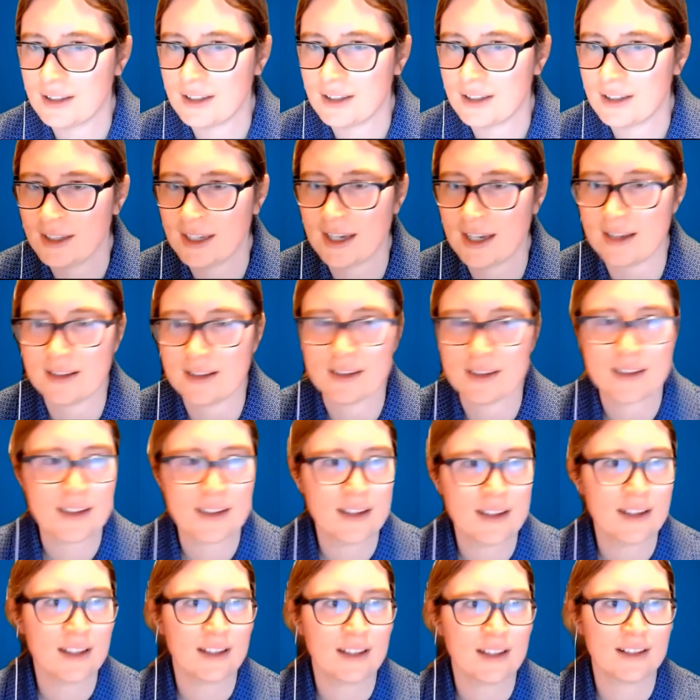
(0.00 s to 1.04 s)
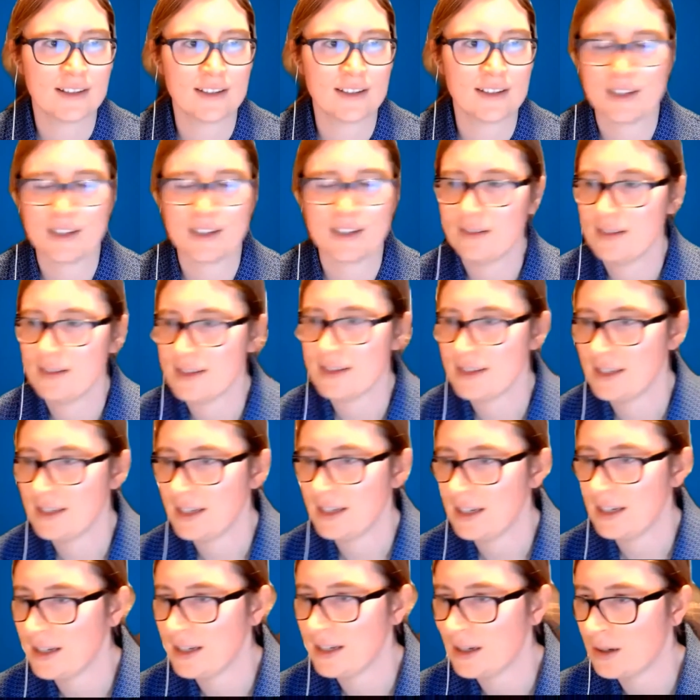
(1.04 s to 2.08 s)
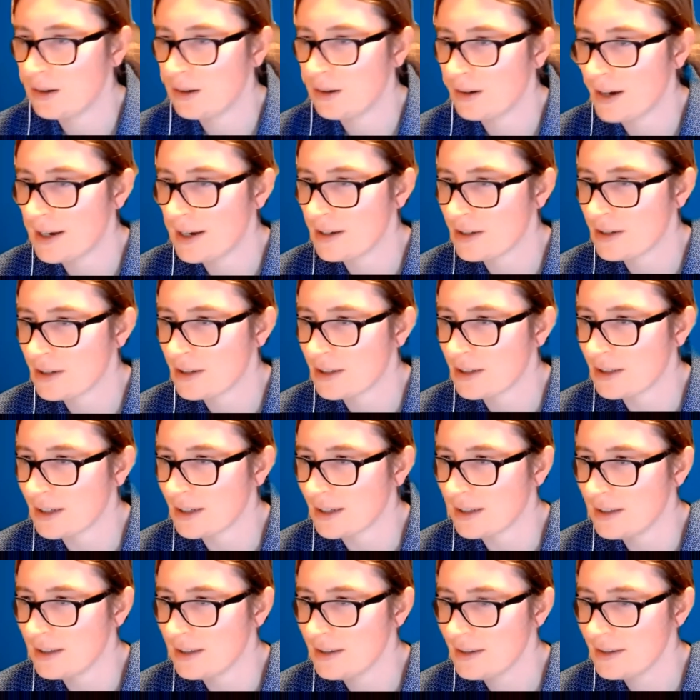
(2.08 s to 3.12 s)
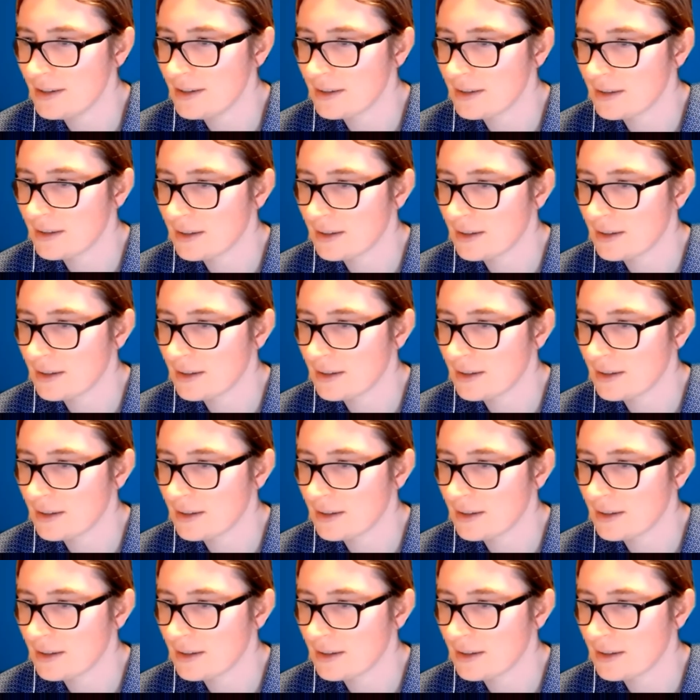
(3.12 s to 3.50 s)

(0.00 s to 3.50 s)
Okay, so I don't see any questions.